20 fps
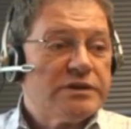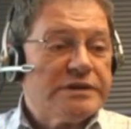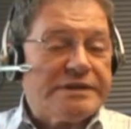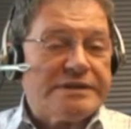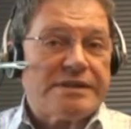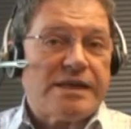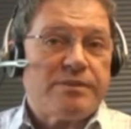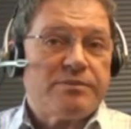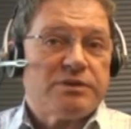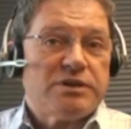
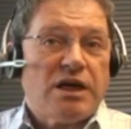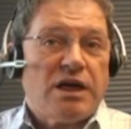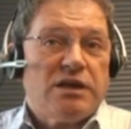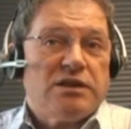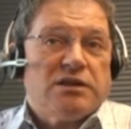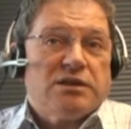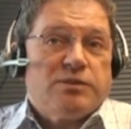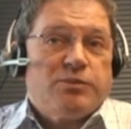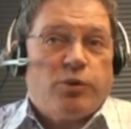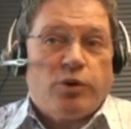some
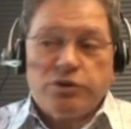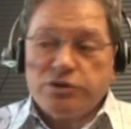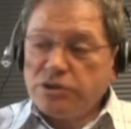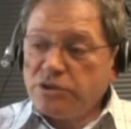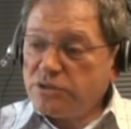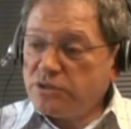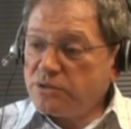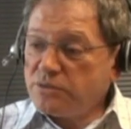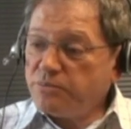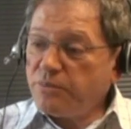dialog
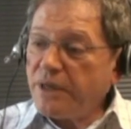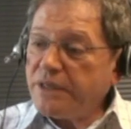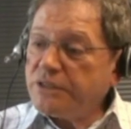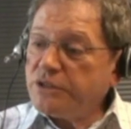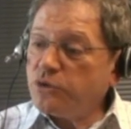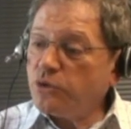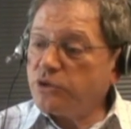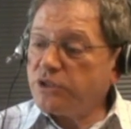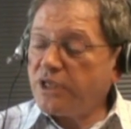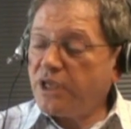boxes
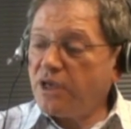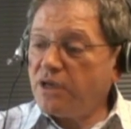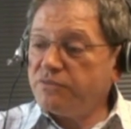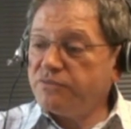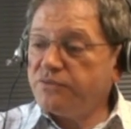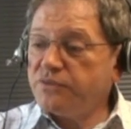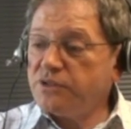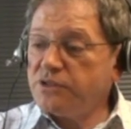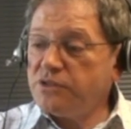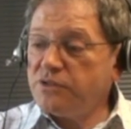might not
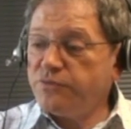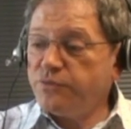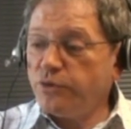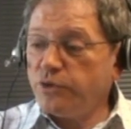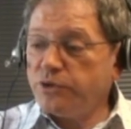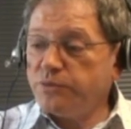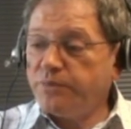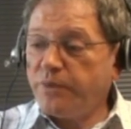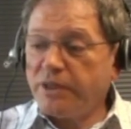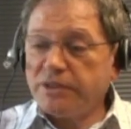have
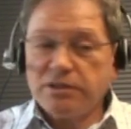default